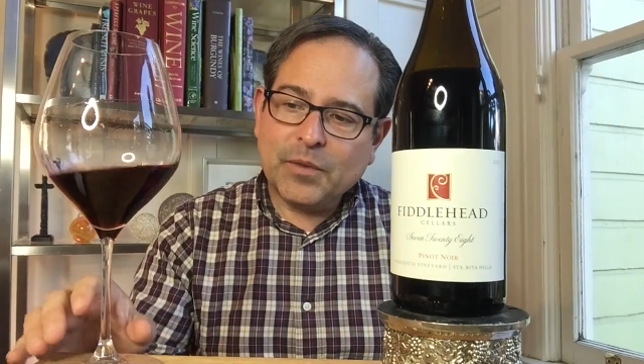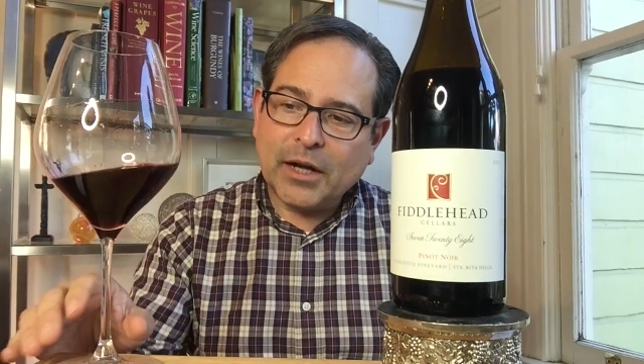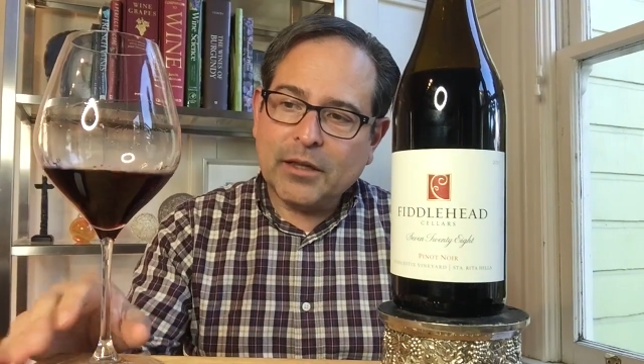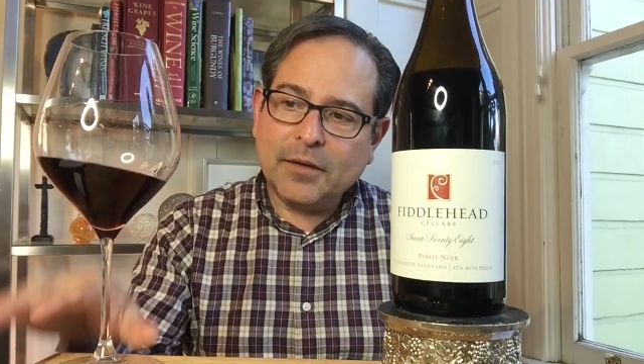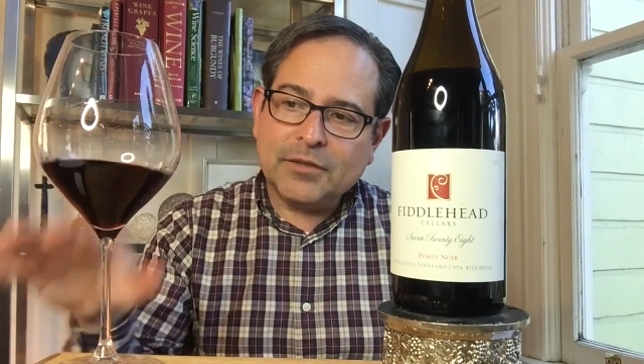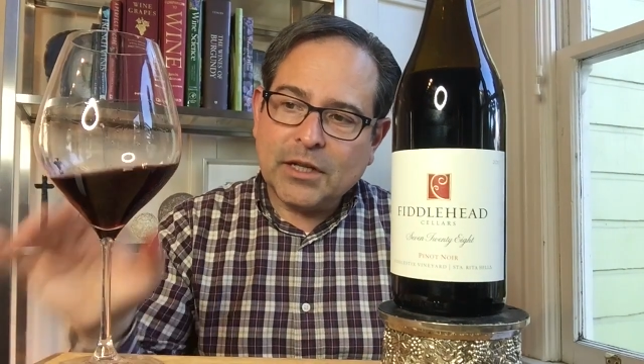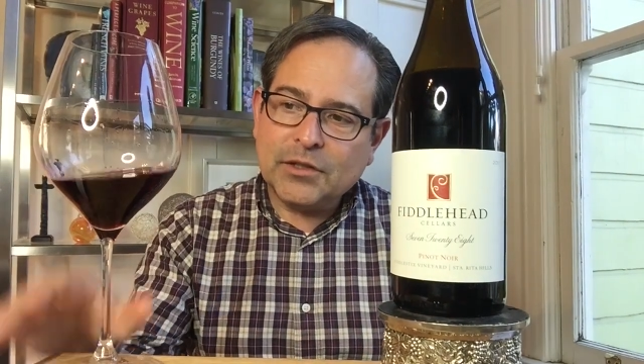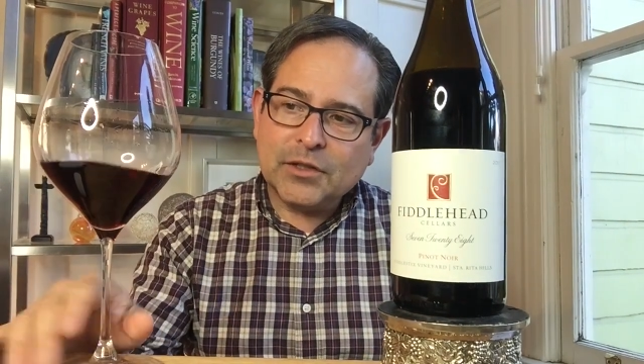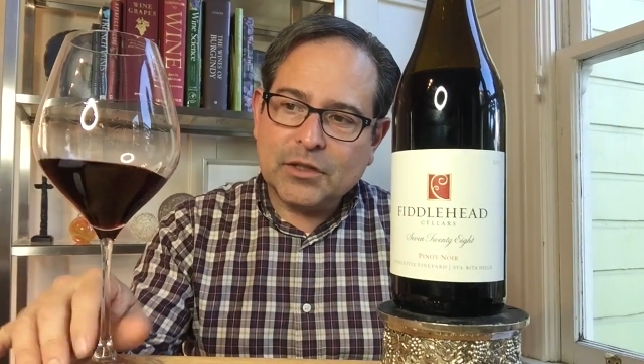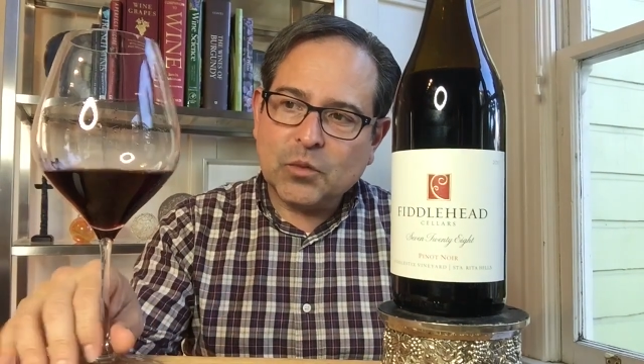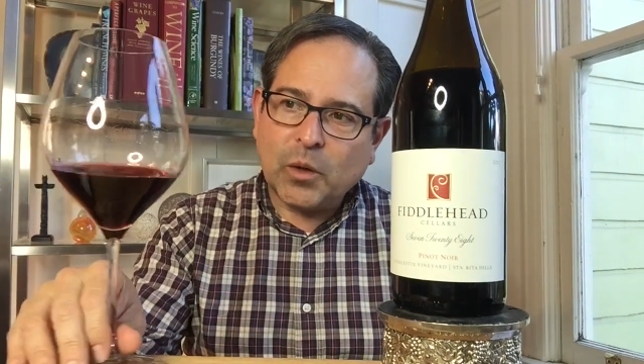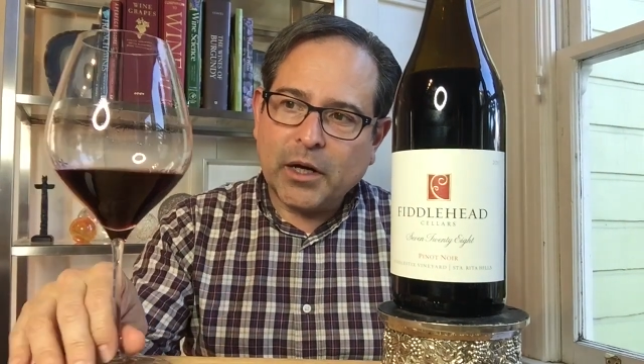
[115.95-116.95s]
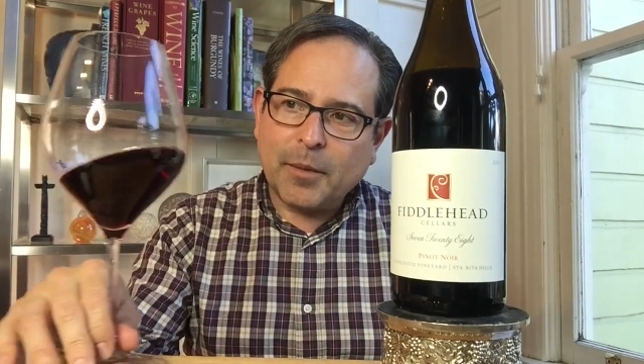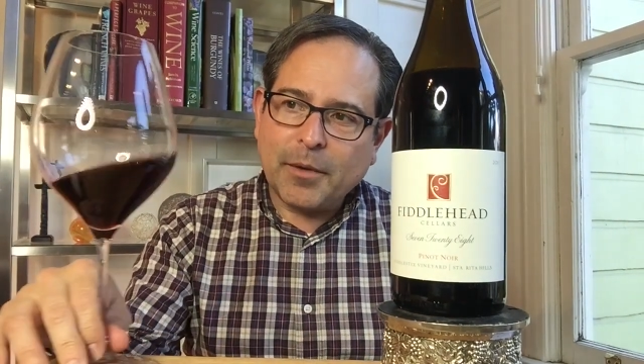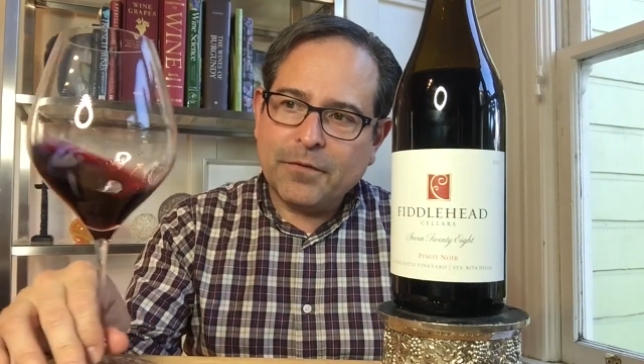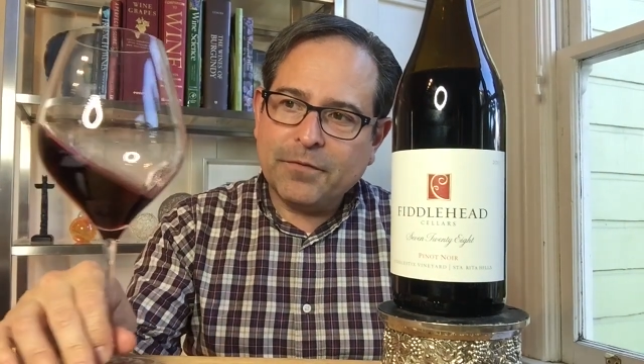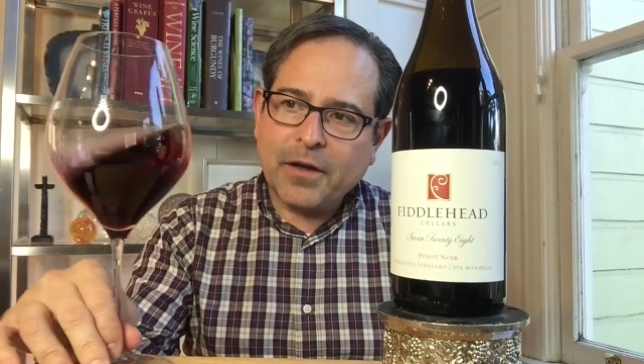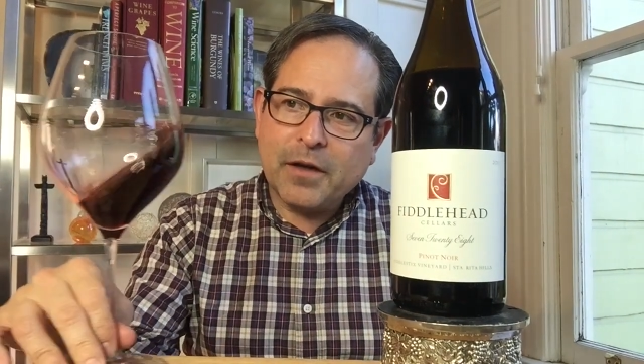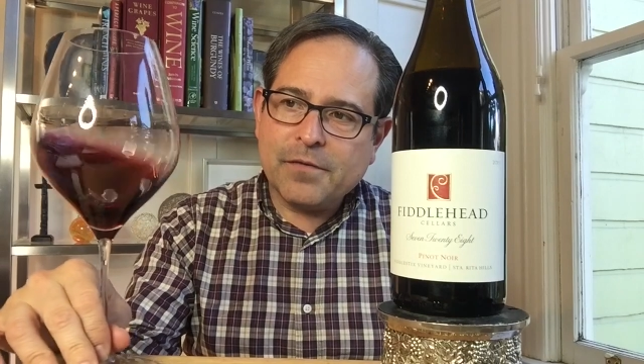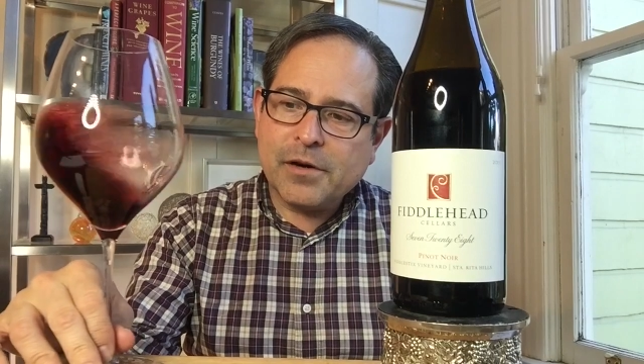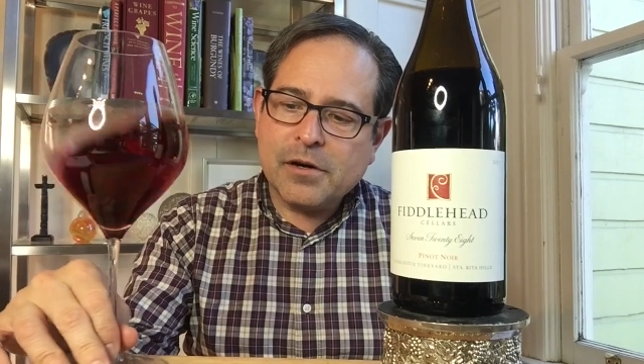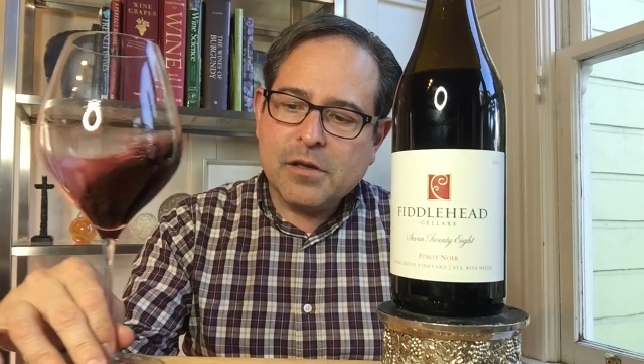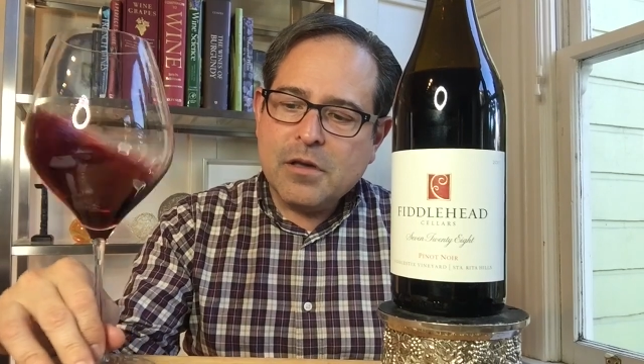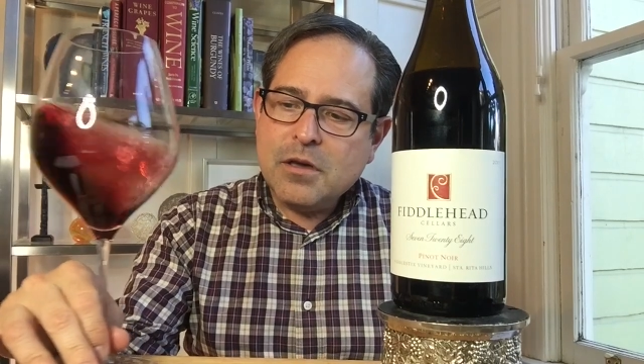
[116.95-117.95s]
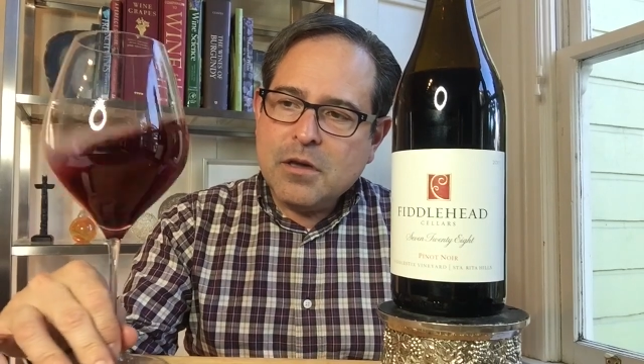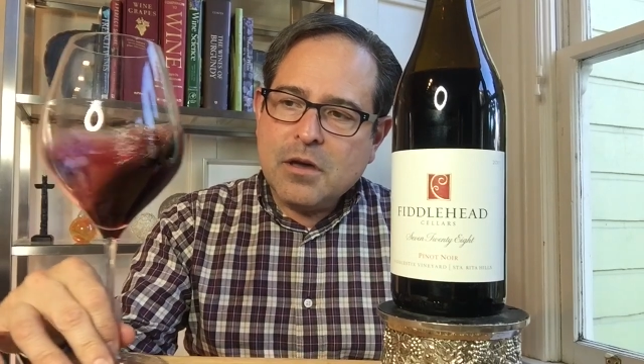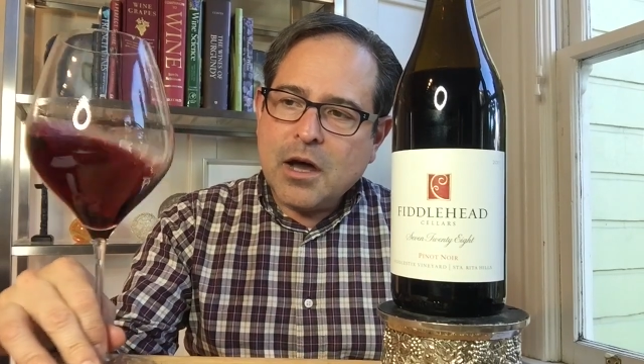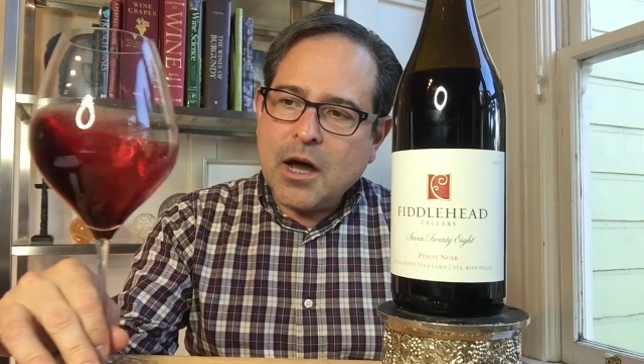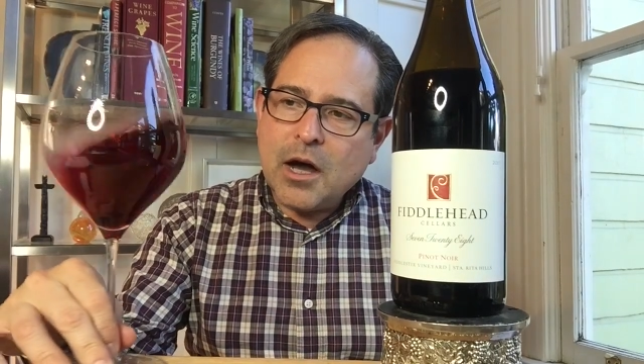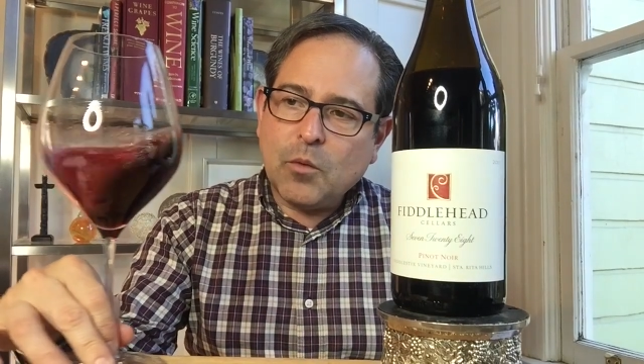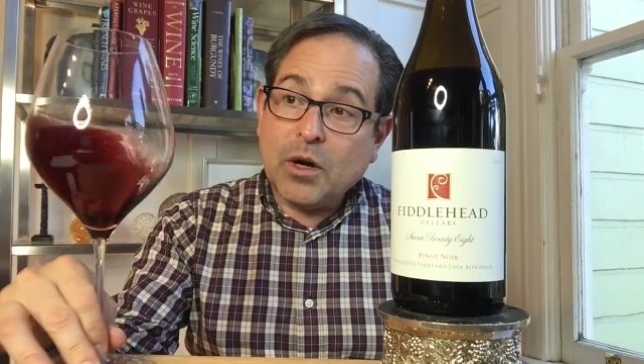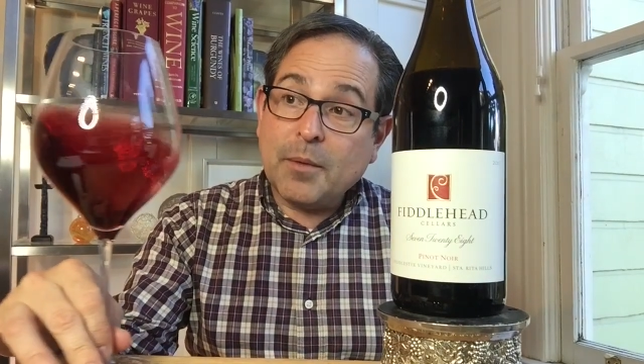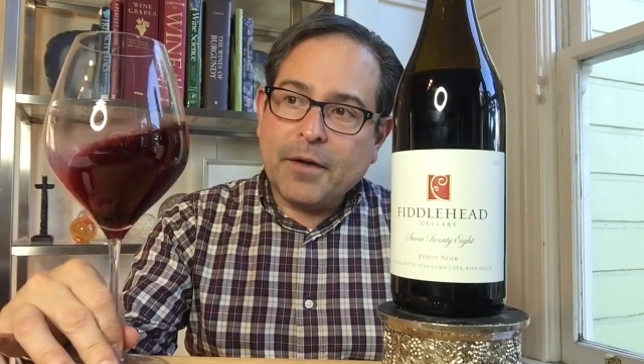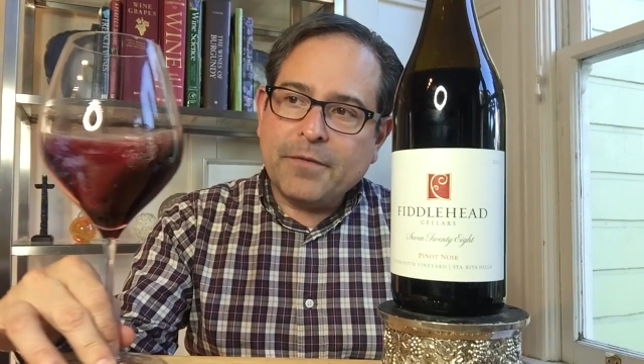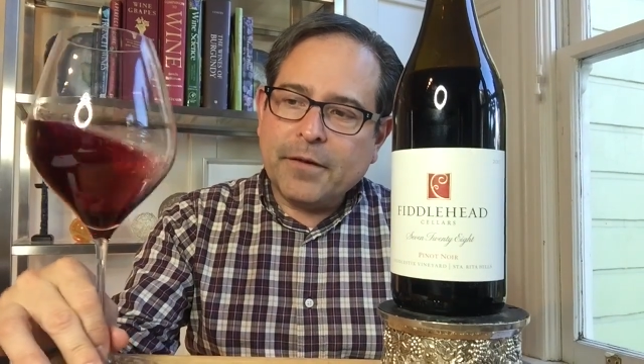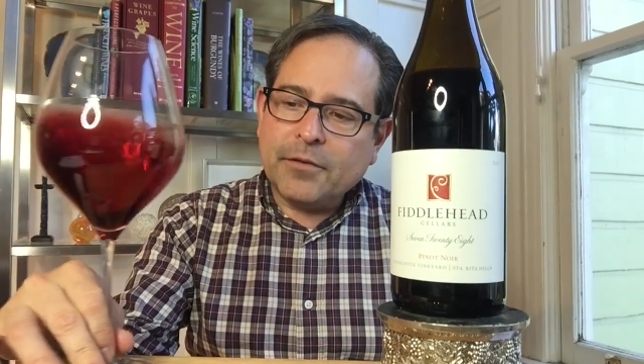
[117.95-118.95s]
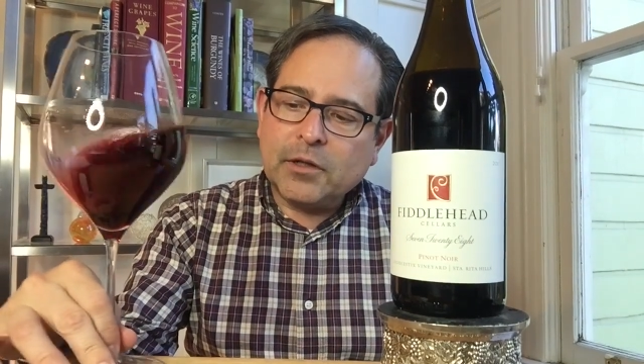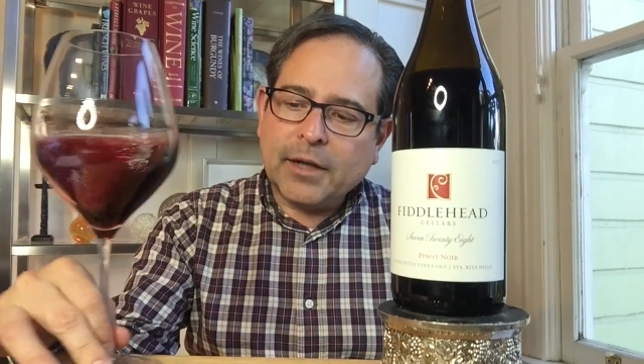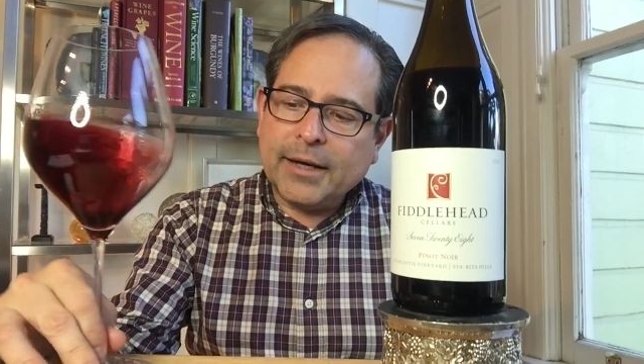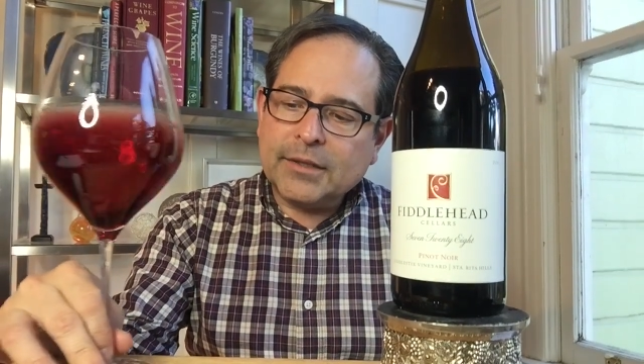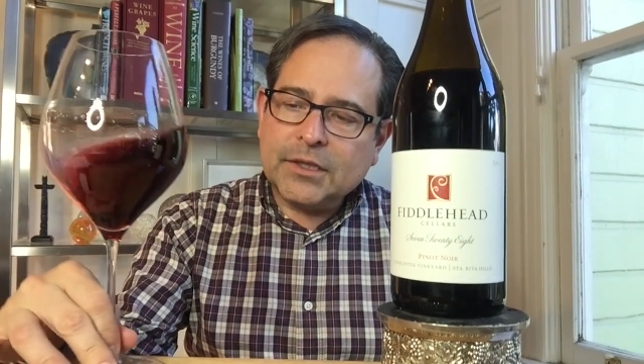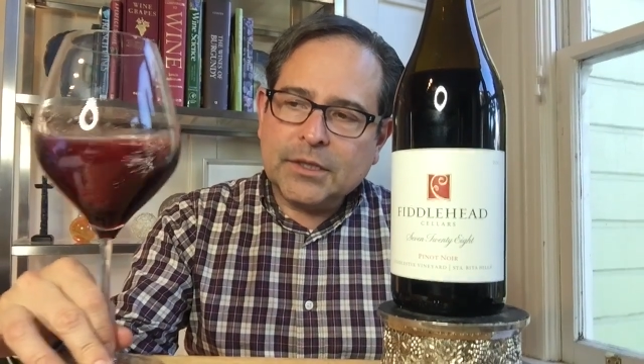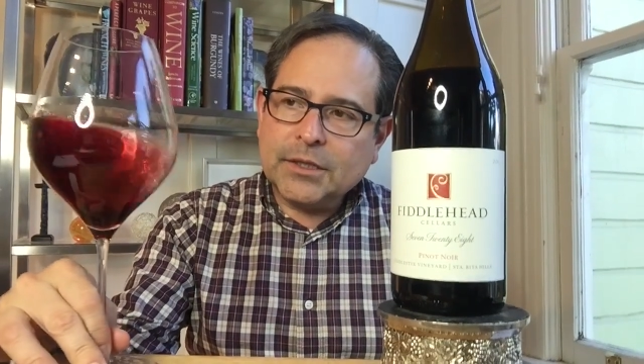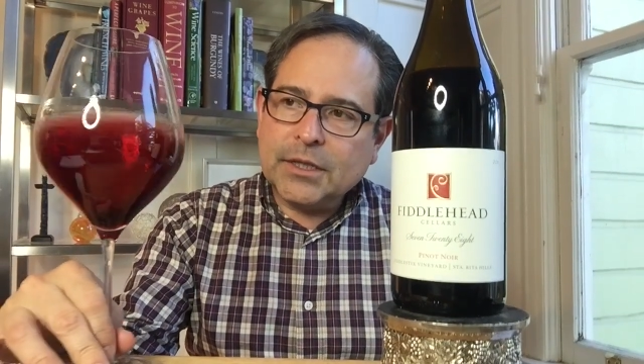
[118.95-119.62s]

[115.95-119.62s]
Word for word: I love tasting this wine on my favorite, one of my favorite glasses.